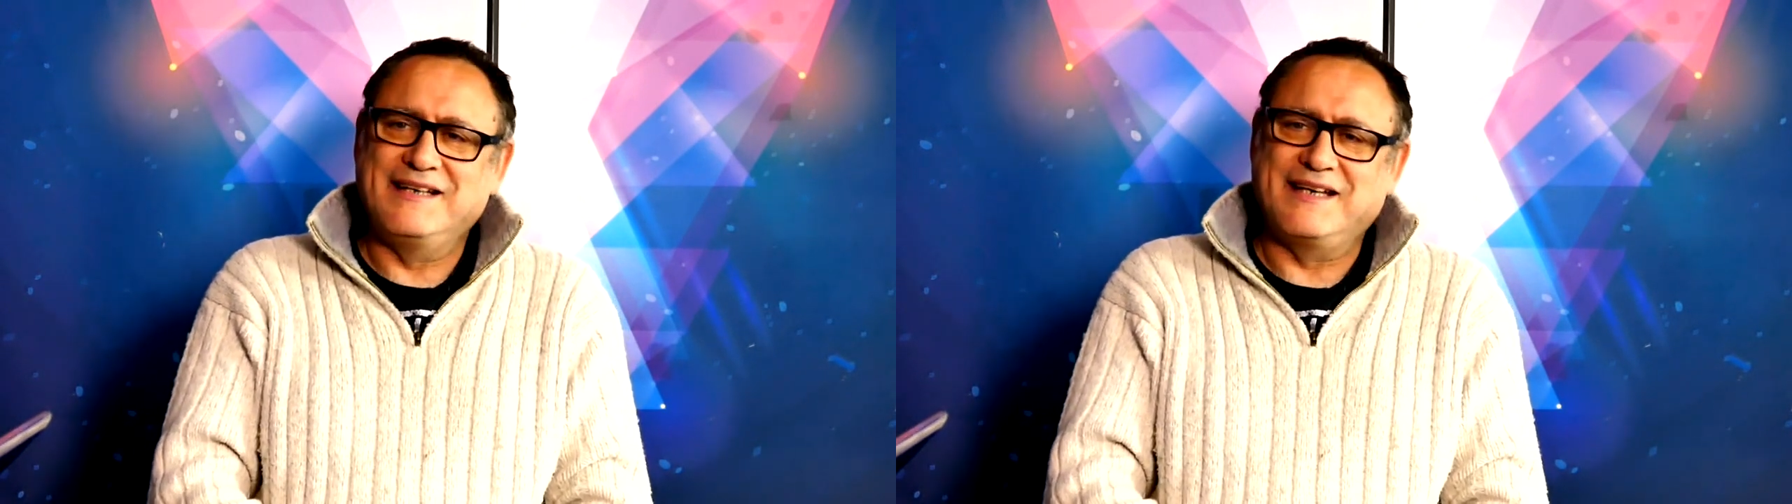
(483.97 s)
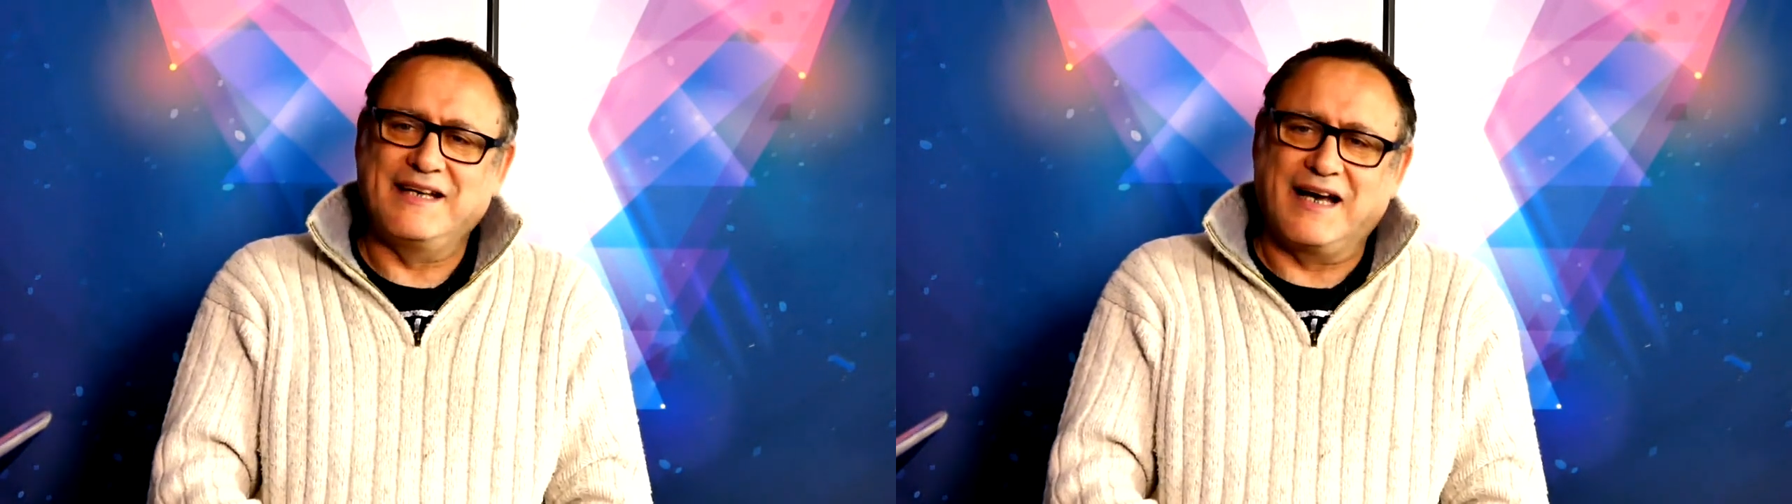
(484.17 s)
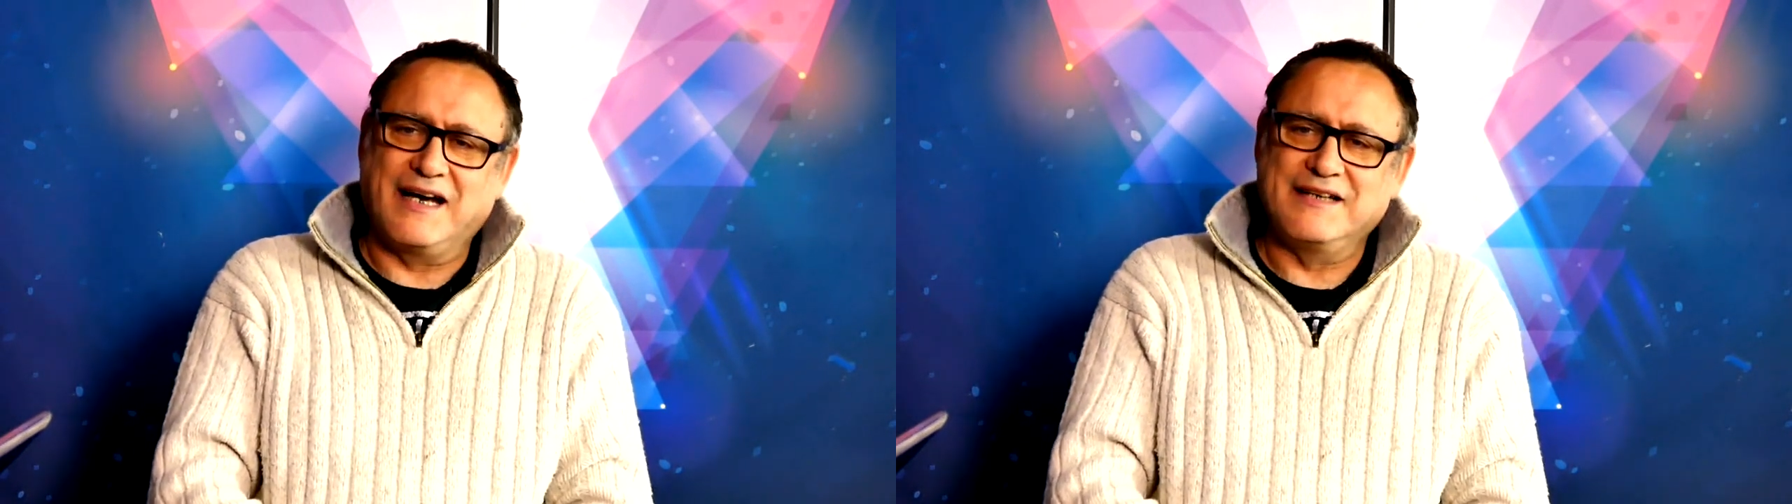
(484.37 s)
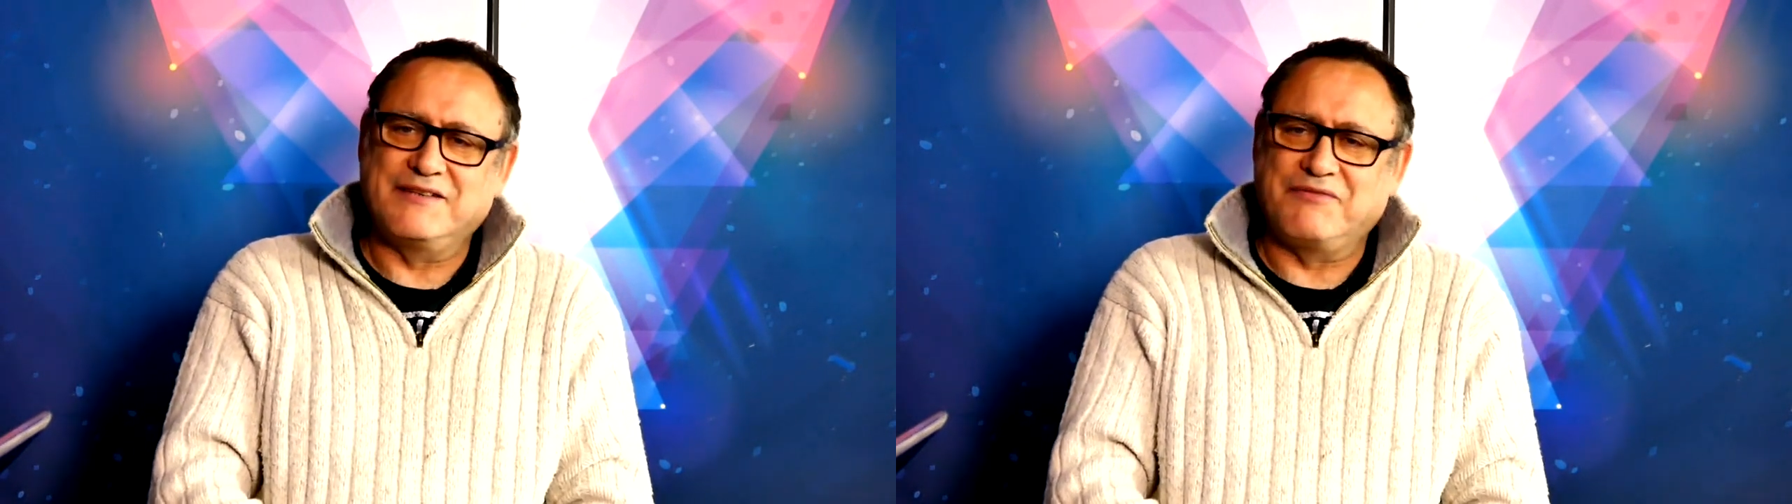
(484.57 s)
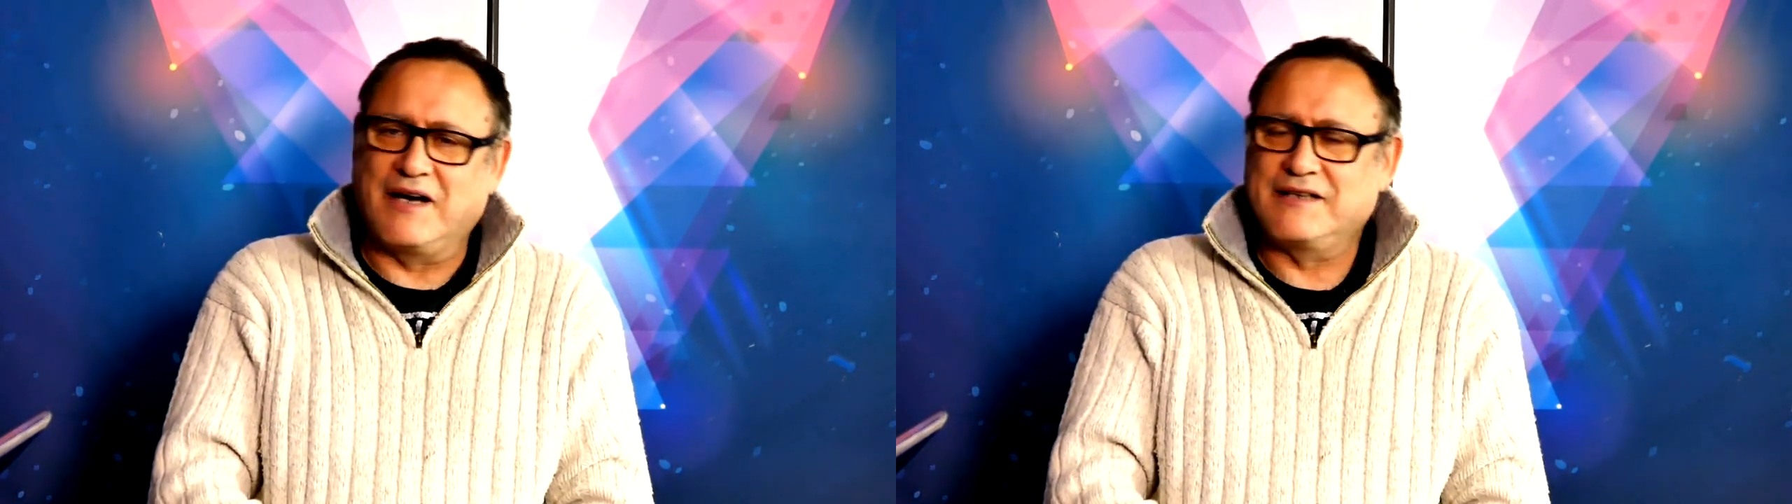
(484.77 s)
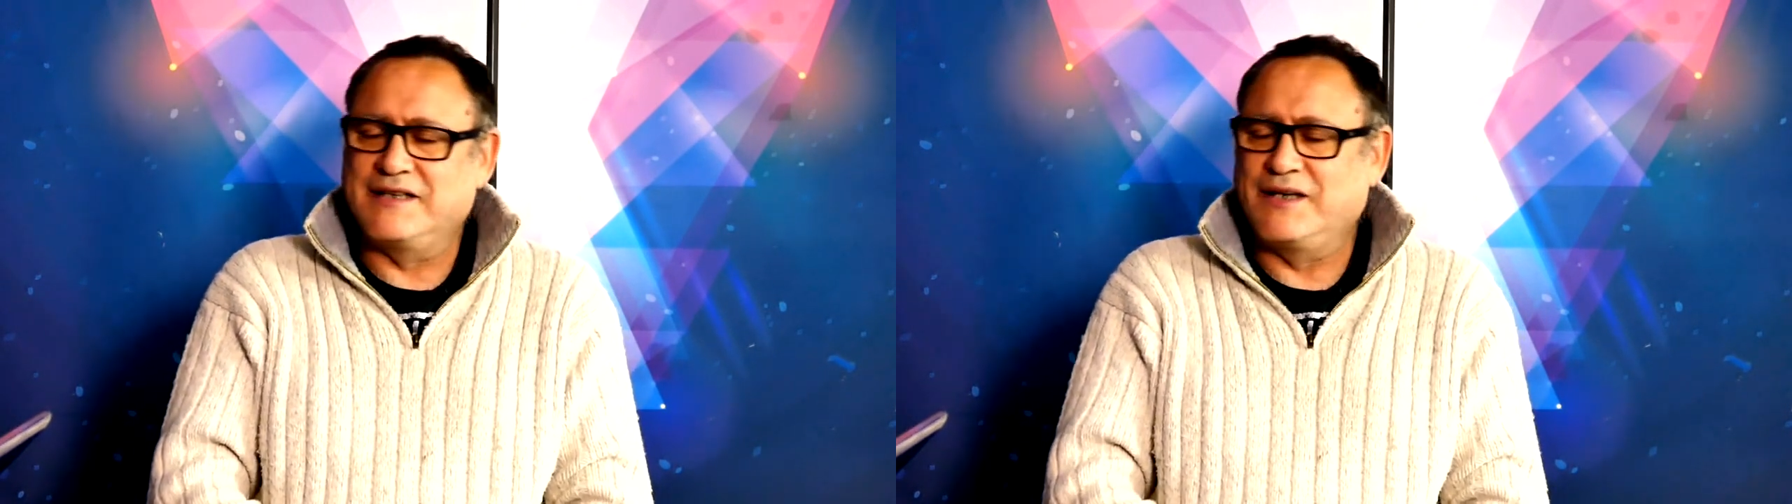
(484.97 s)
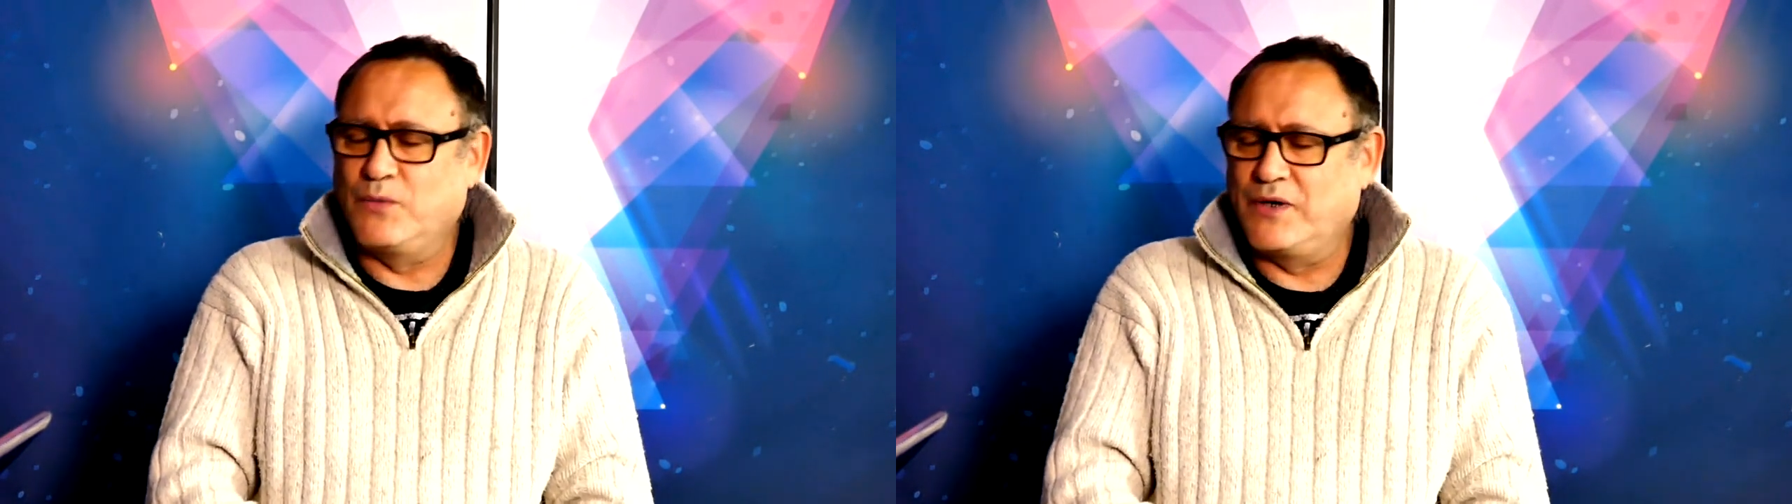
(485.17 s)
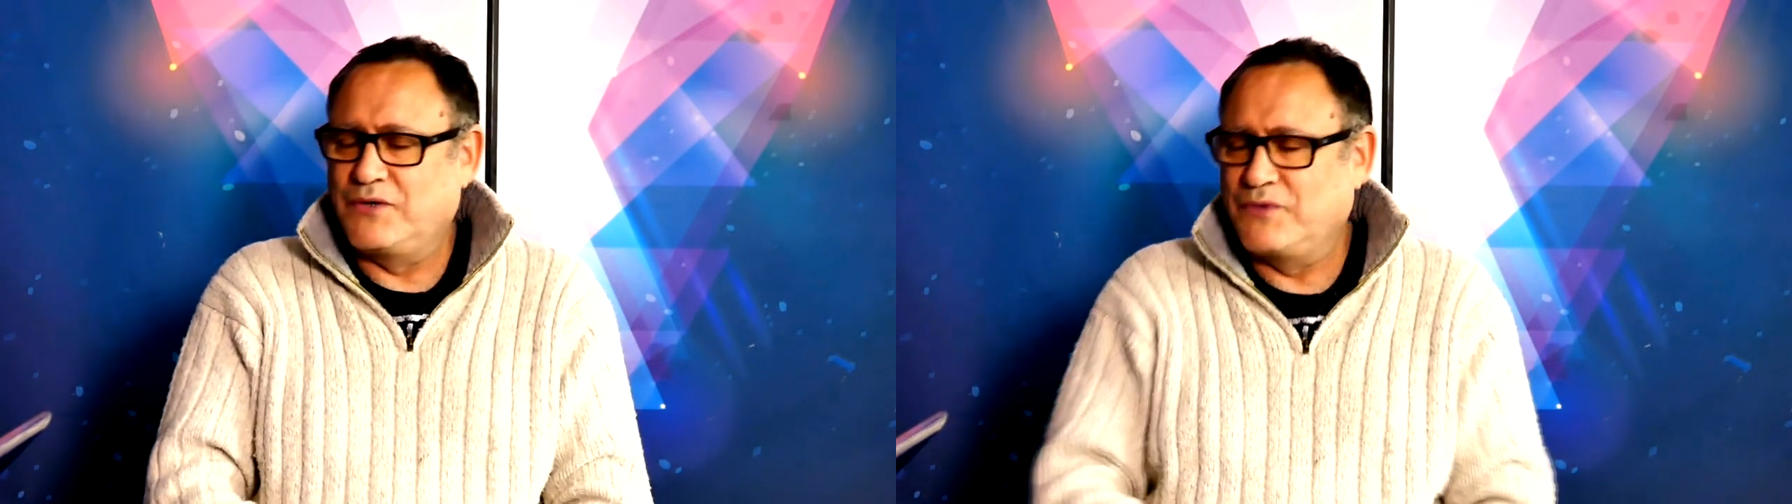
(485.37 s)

denies the fact that there were